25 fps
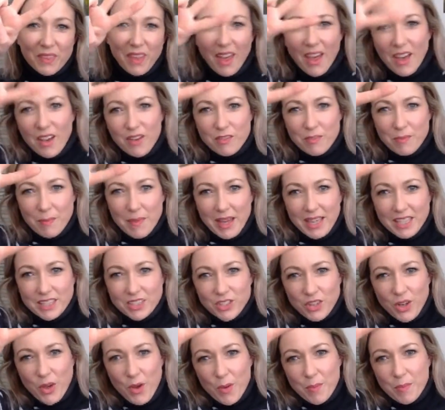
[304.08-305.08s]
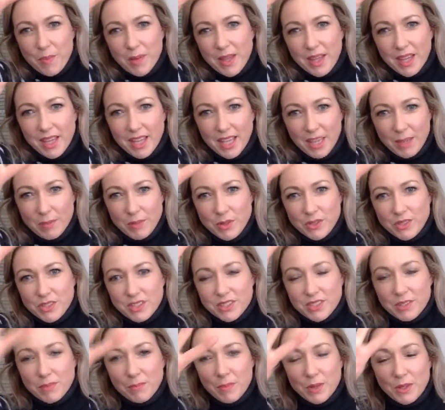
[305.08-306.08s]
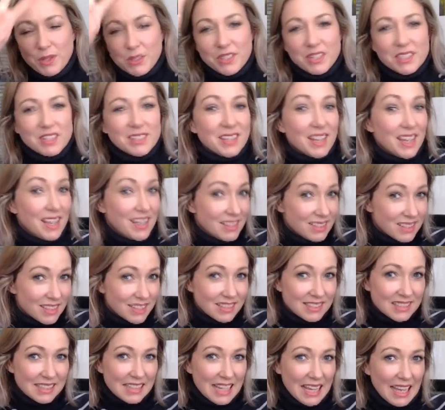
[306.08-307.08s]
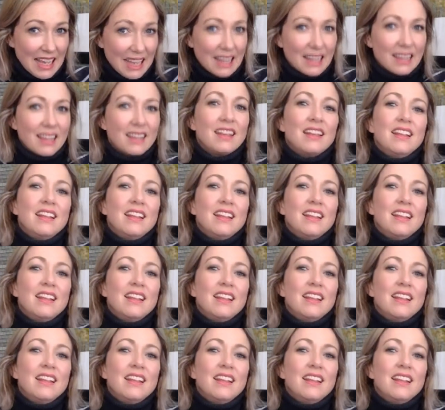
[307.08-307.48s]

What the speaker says: of my top immune system boosters is zinc.